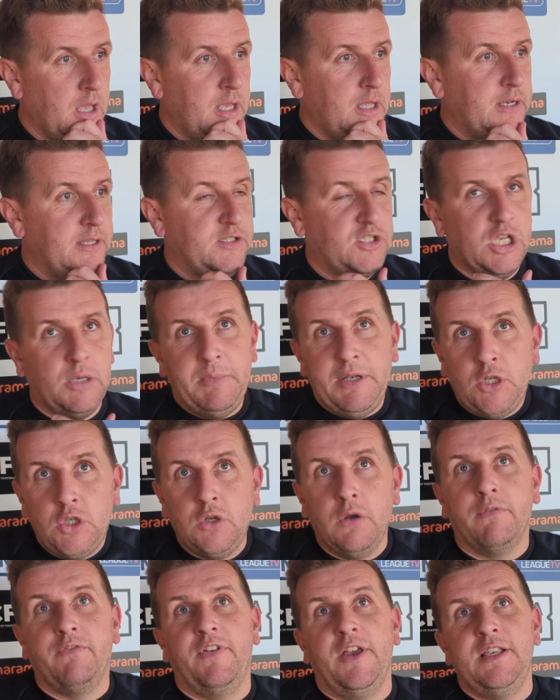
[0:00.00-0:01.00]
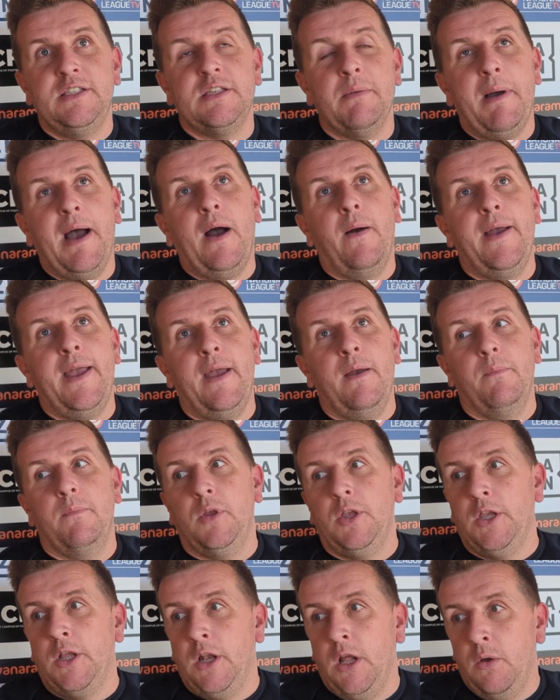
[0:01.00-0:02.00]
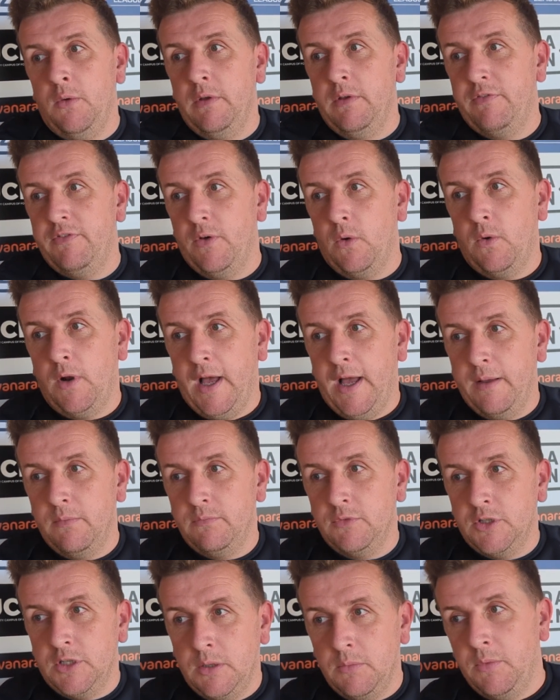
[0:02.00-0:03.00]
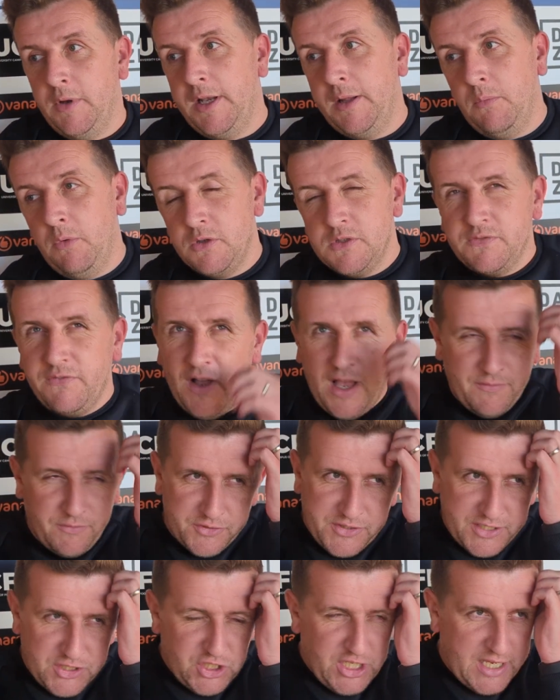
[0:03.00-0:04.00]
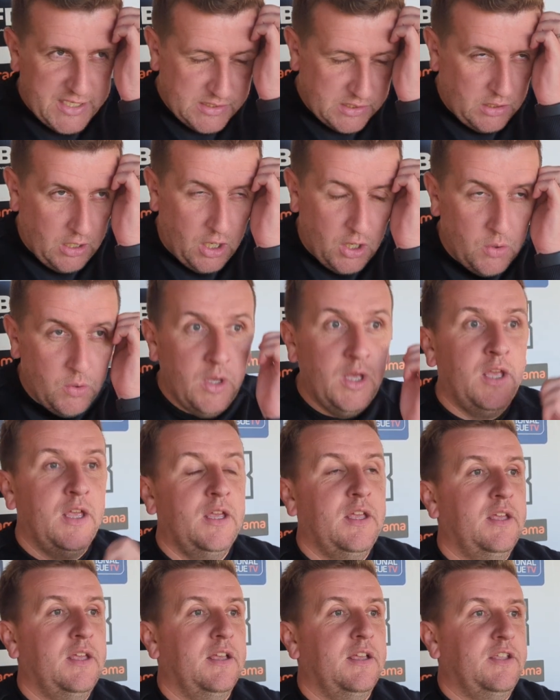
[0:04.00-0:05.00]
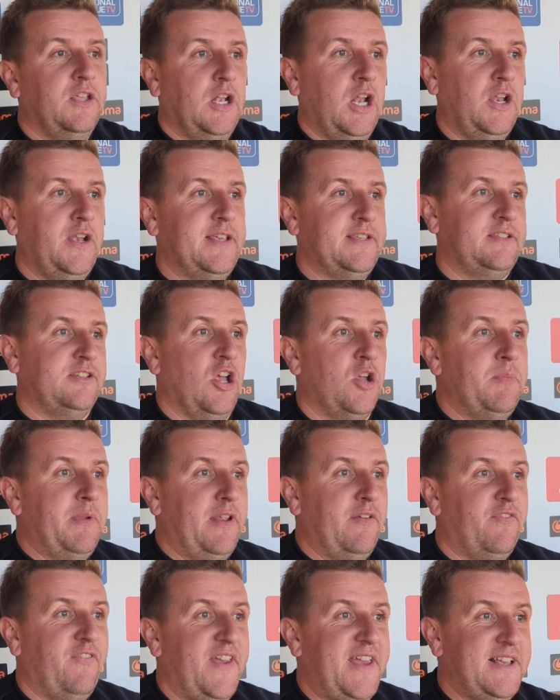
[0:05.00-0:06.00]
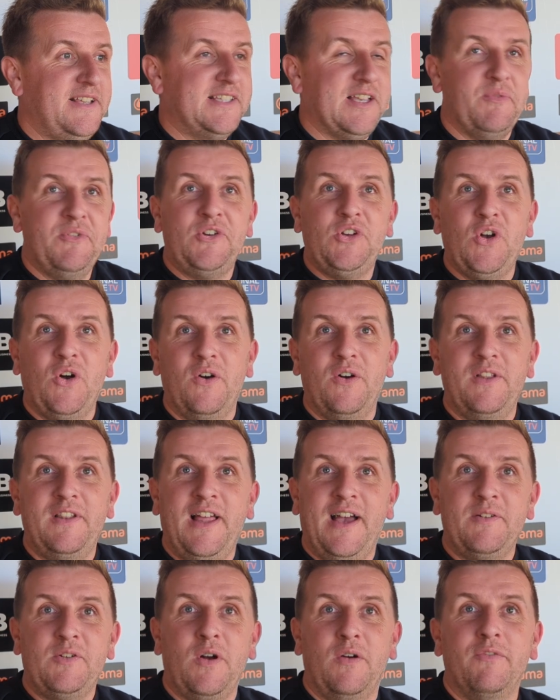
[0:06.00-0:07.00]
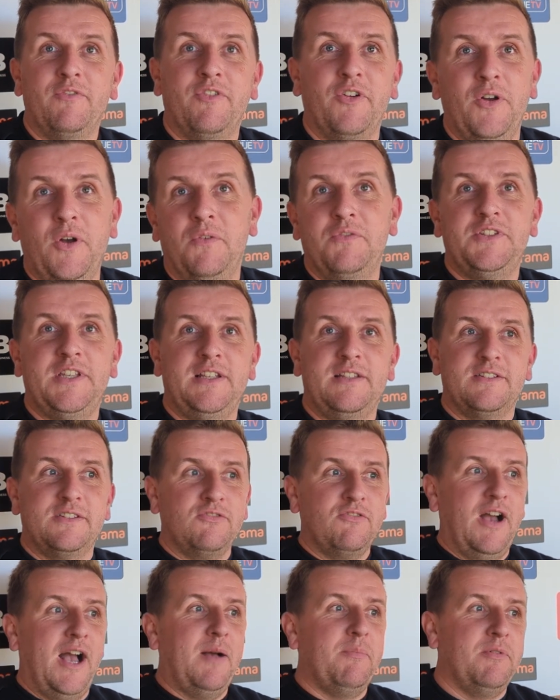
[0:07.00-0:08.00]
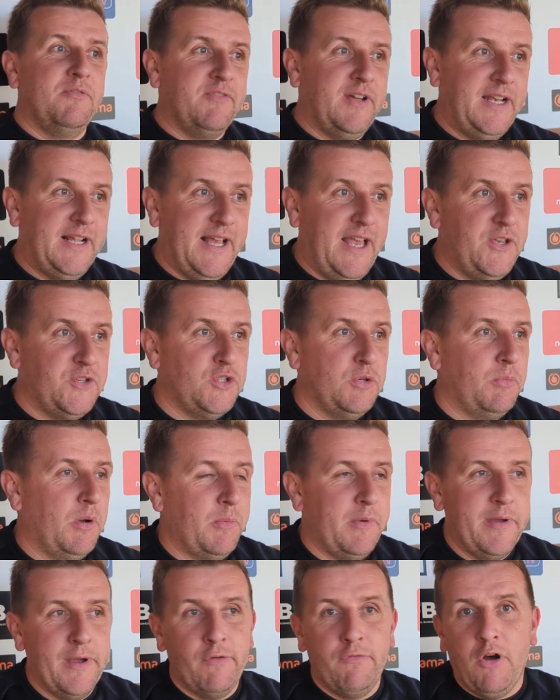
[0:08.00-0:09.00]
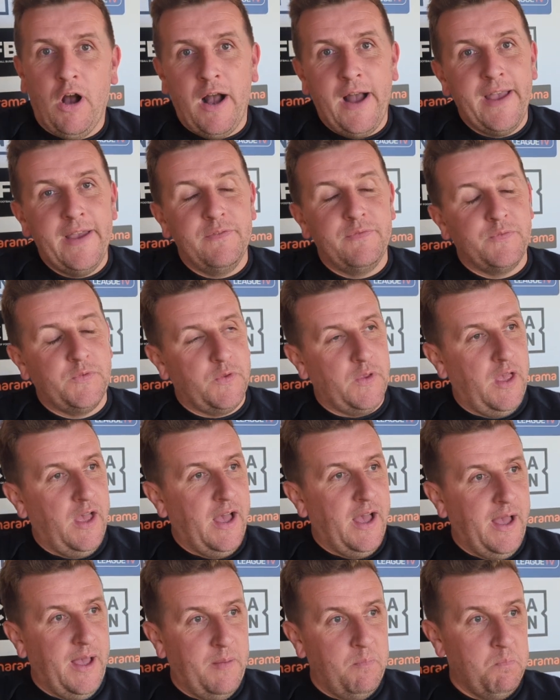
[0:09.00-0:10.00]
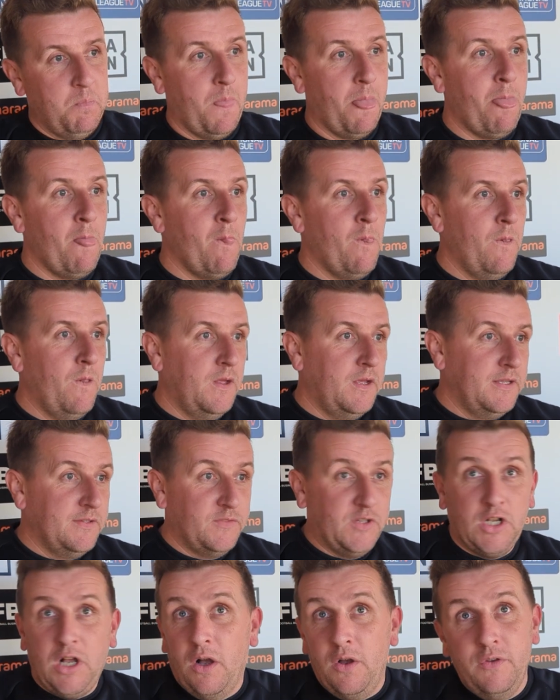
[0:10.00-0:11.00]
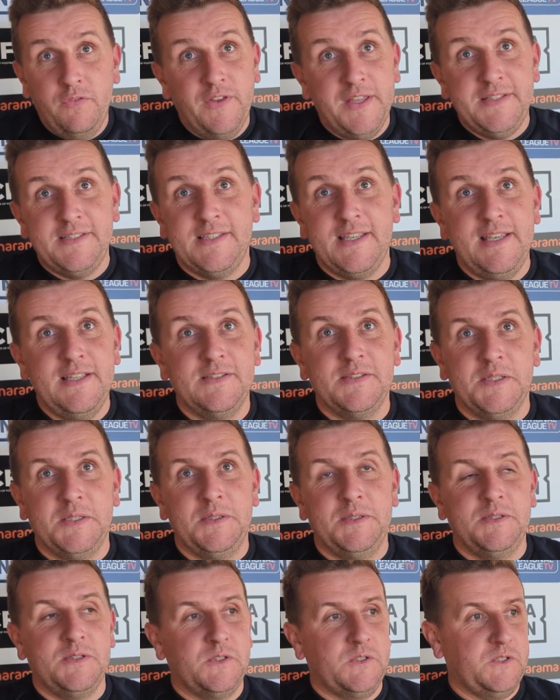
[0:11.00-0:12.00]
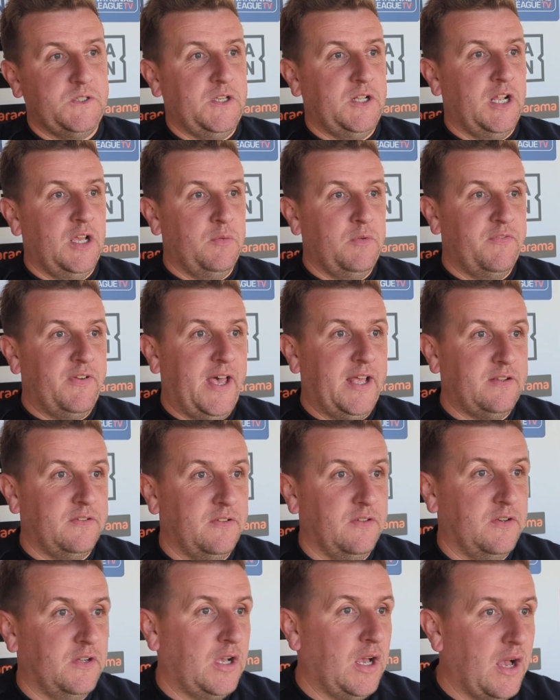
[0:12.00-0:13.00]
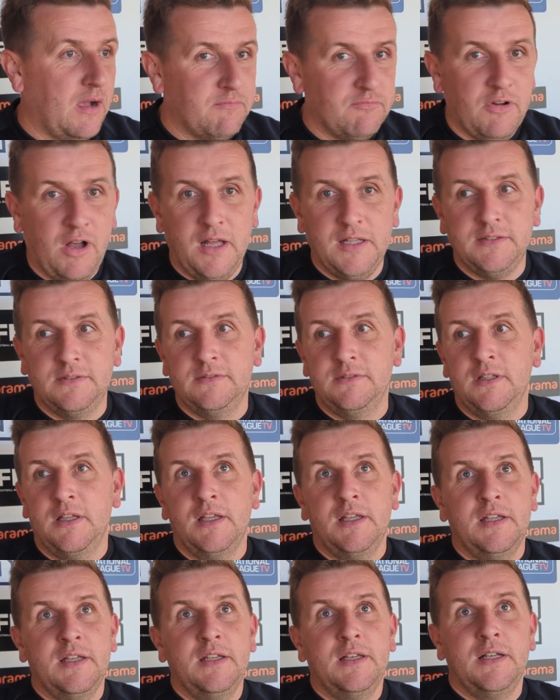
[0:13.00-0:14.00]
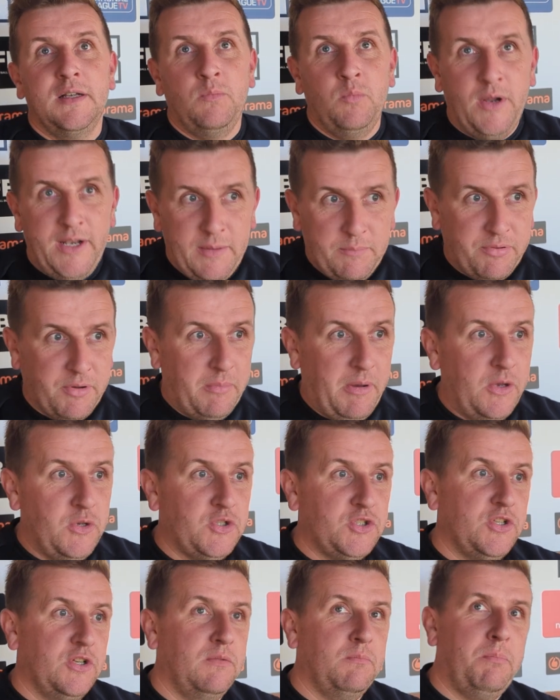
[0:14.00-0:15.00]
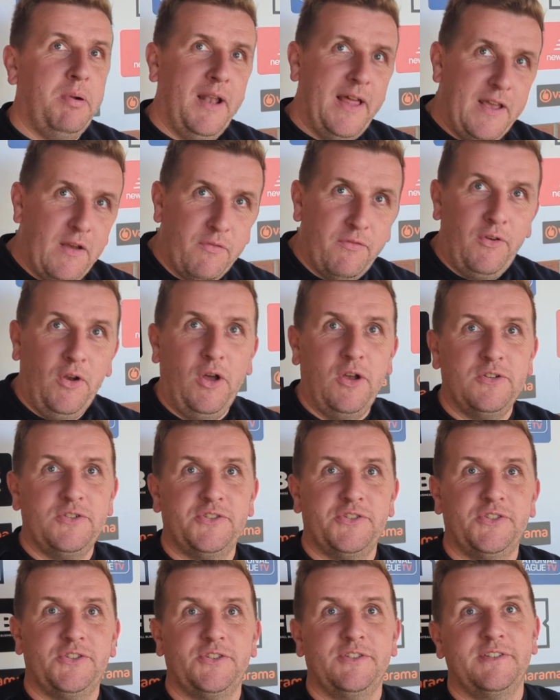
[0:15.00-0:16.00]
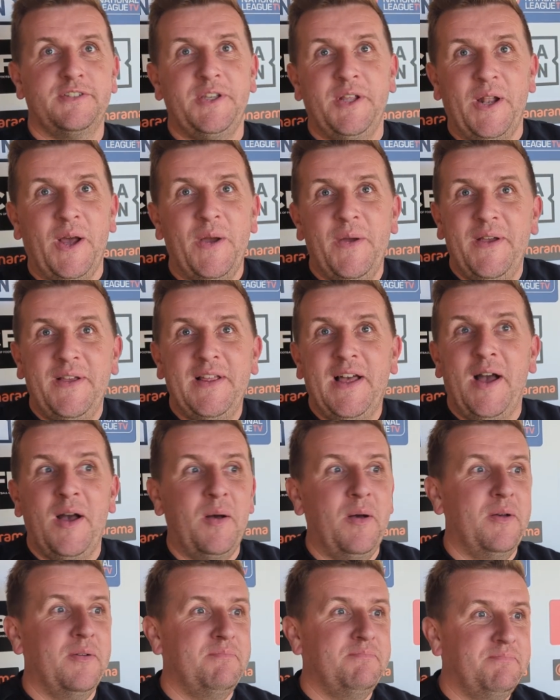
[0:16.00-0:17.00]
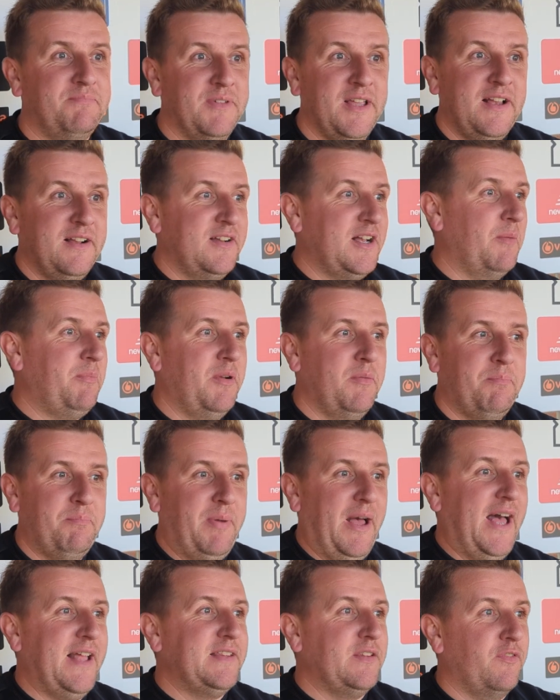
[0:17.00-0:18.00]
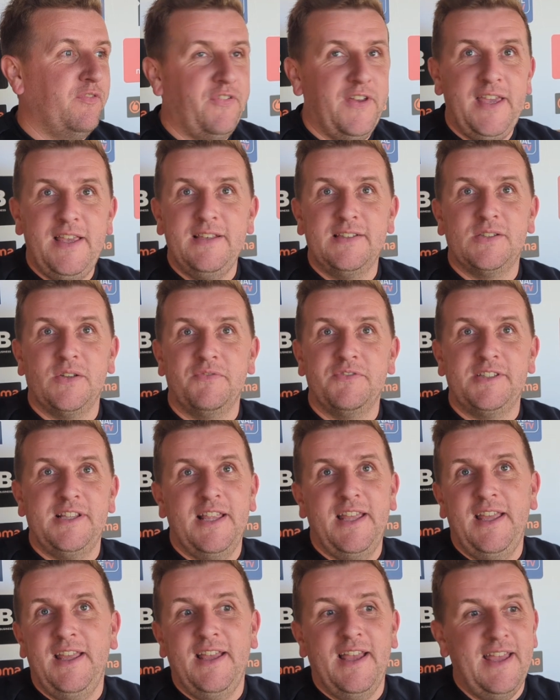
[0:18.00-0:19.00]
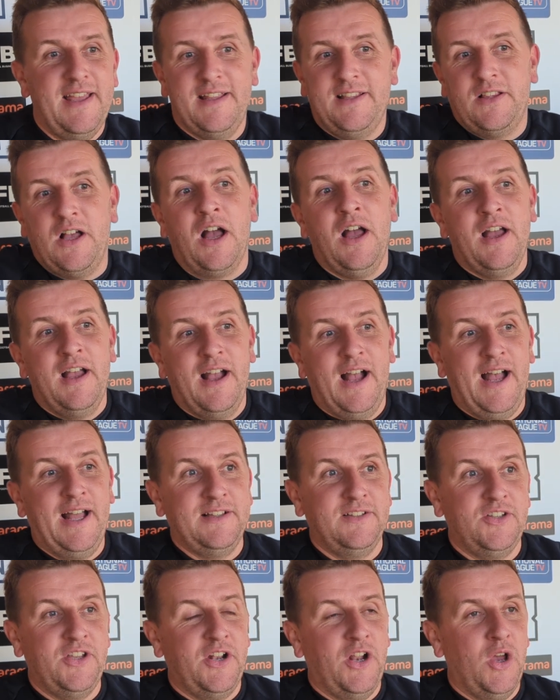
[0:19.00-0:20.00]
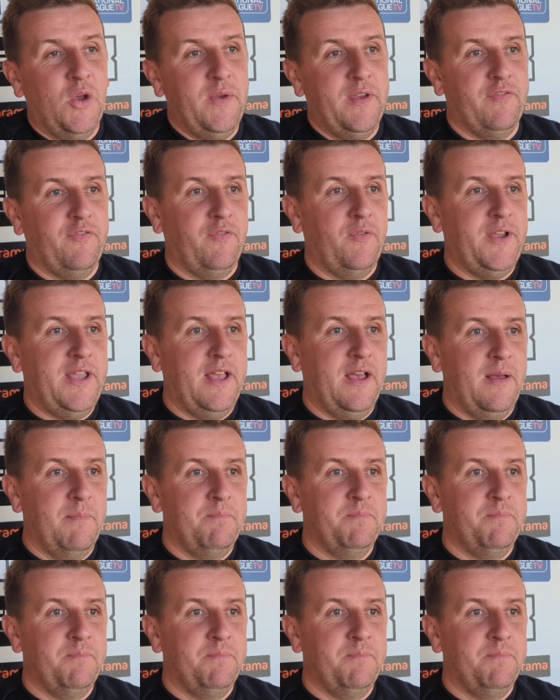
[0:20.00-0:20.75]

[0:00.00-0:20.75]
There's so many good things about it. We feel like it was 5 or 6 years ago. There's so many things that we've got that have gone through. Obviously, the scrap and relegation when we arrived, the COVID seasons. We've had the cup run, winning promotion, playoff loss. A couple of bad defeats, obviously. And if we